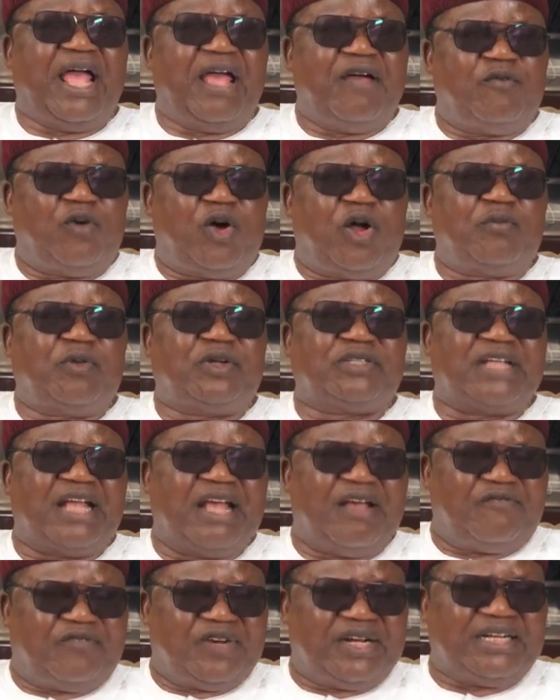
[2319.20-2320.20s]

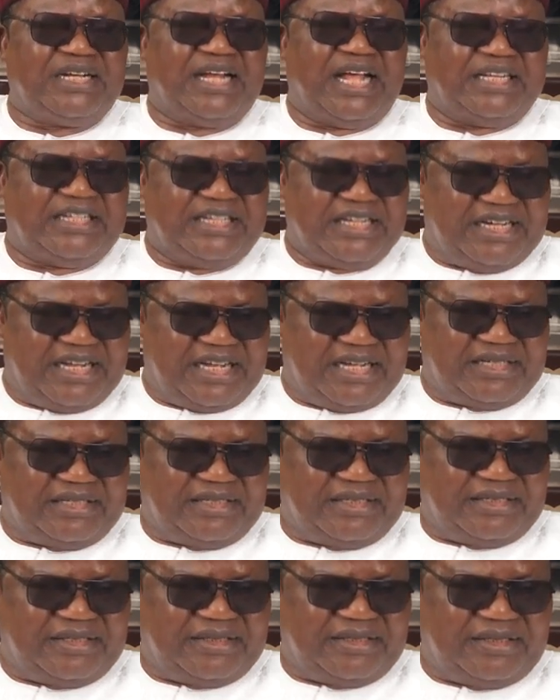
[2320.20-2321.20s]
almost every
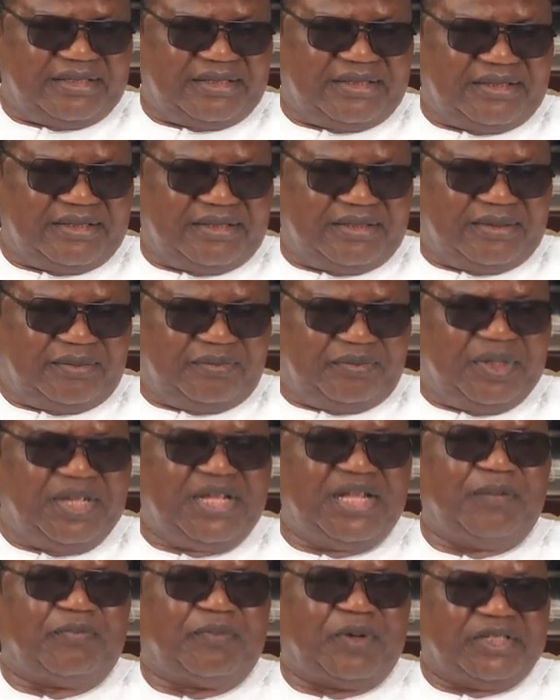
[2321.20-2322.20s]
Nigerian,
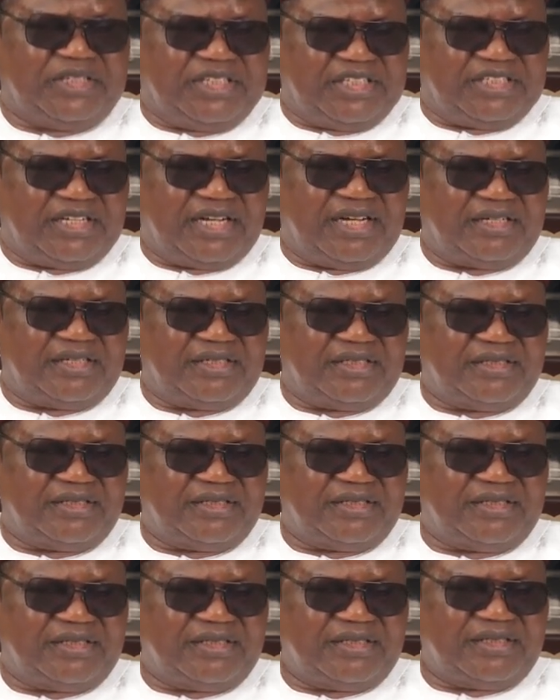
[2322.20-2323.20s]
being a politician,
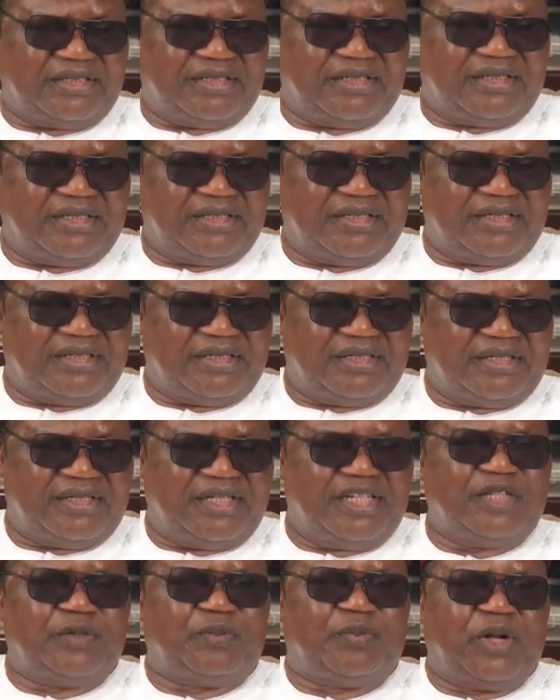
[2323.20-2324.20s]

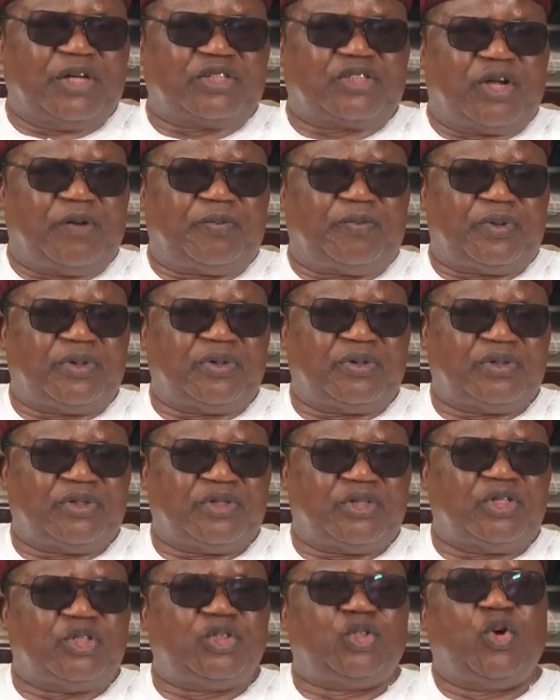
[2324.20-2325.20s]
is brought up
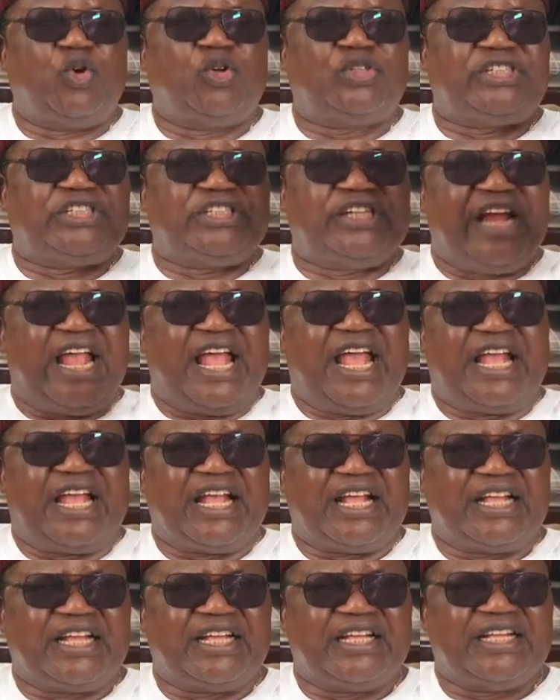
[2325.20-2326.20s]
to
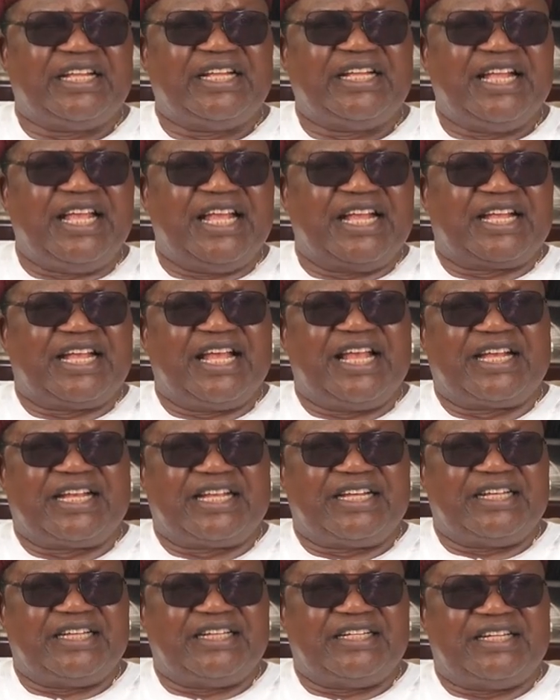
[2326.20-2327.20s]
share a
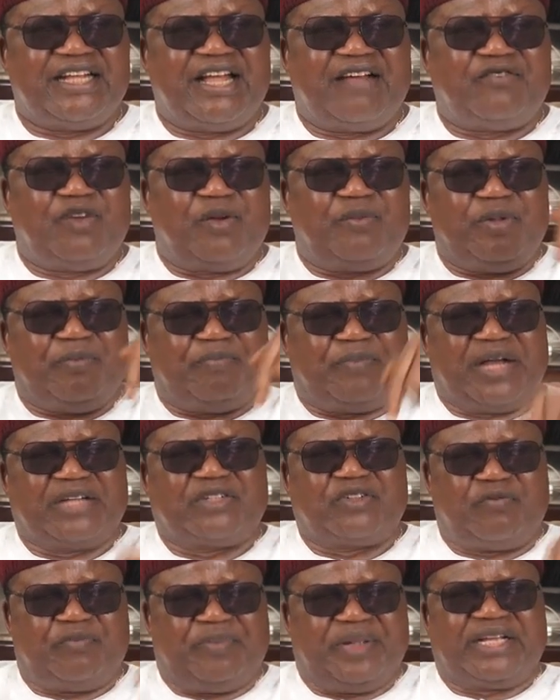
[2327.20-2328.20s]
cake they have not been
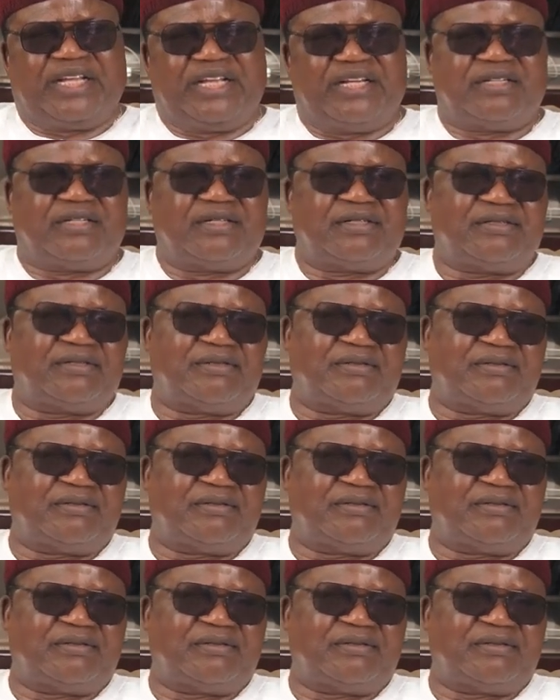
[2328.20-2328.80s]
part of baking.